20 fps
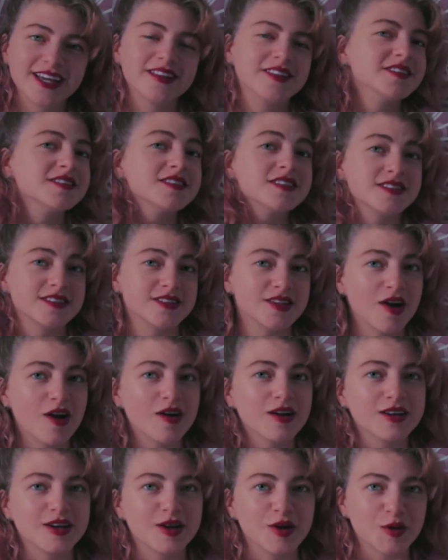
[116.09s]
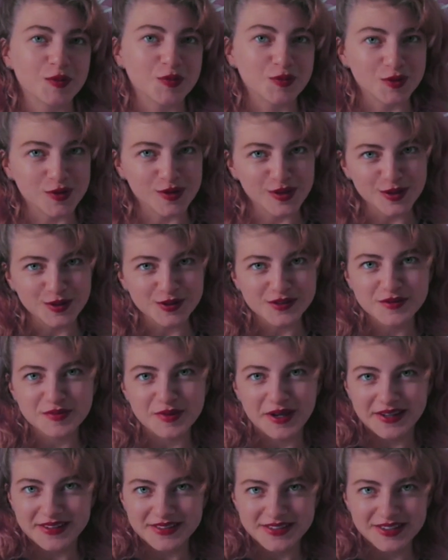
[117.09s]
This is not going to help with loose
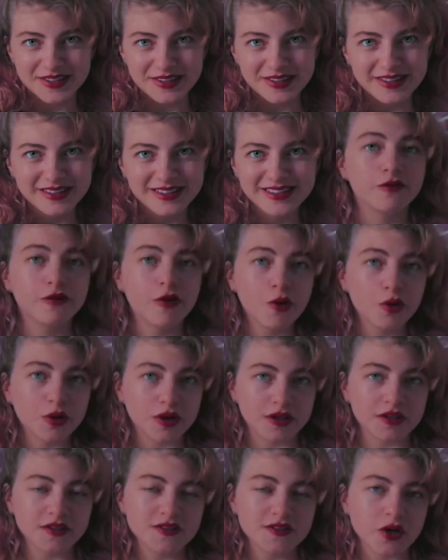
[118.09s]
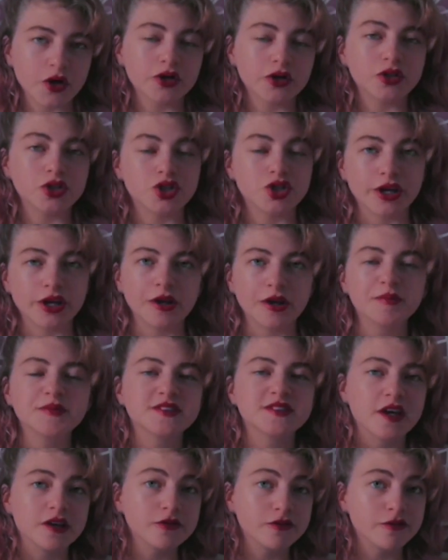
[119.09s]
painting. Focus on
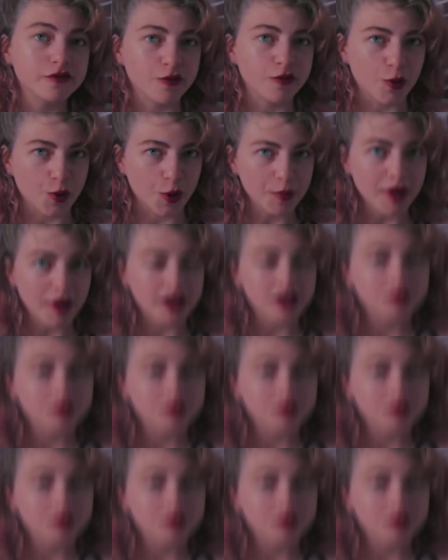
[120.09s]
shapes and form